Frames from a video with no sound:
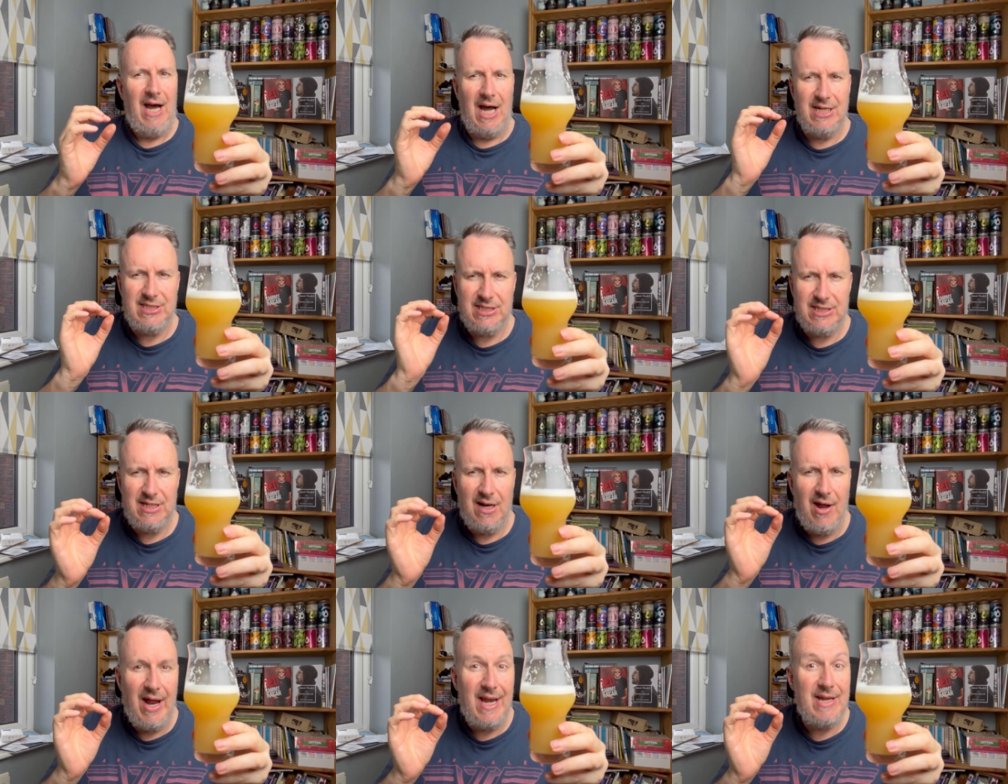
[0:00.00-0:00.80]
a
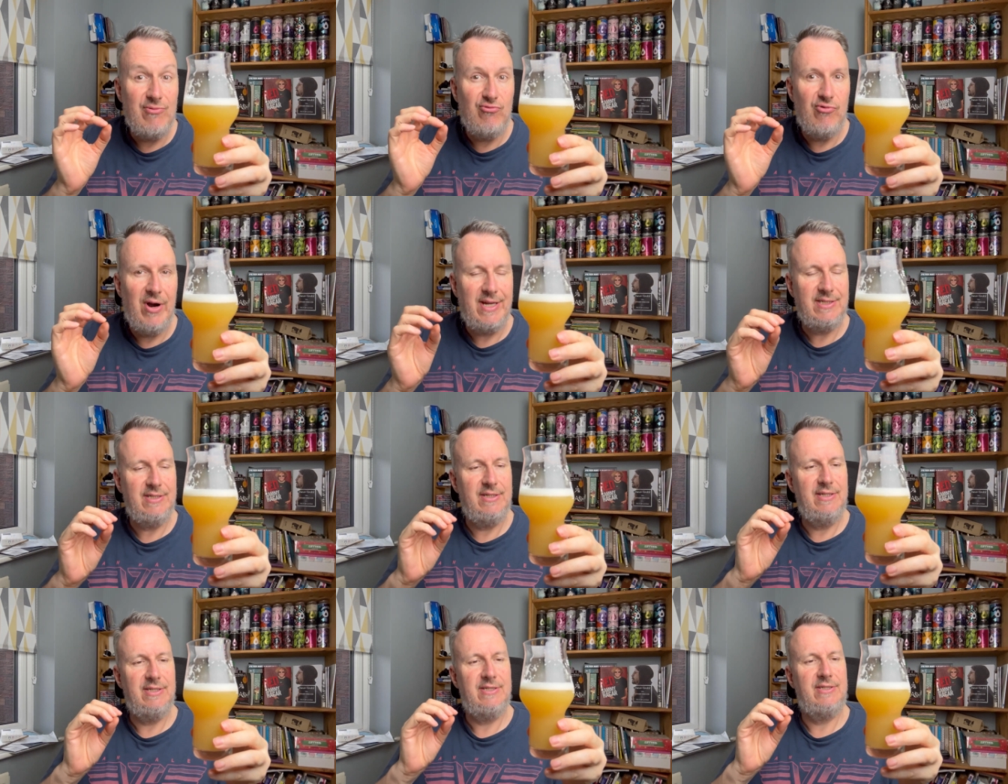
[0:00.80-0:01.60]
slightly
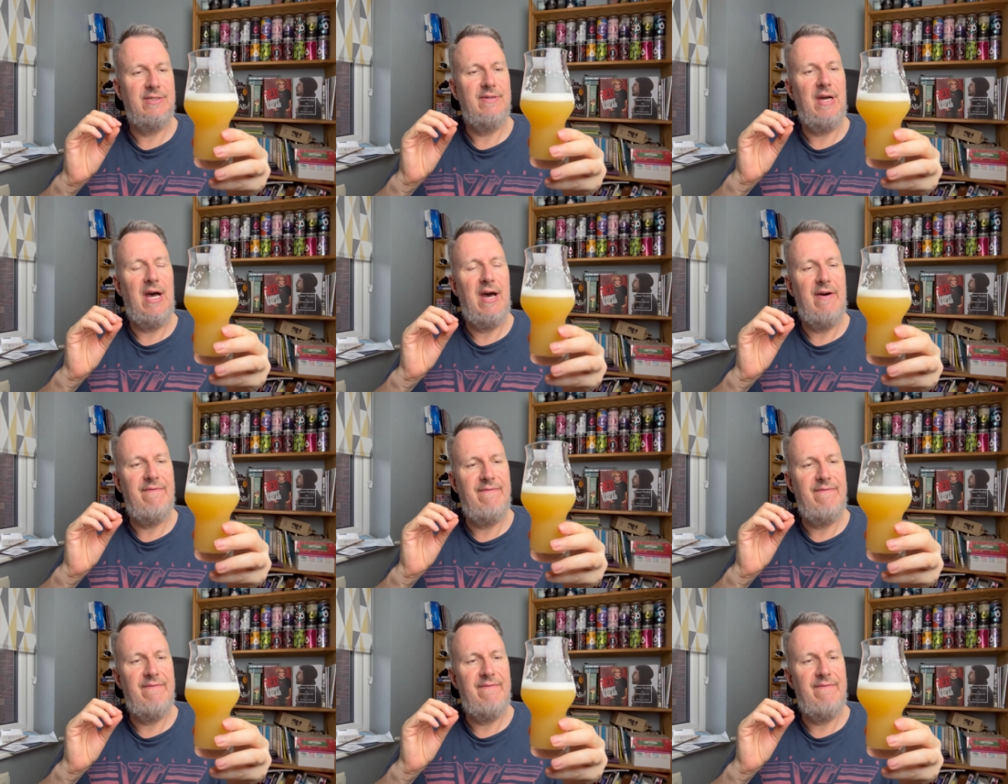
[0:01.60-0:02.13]
resinous uh,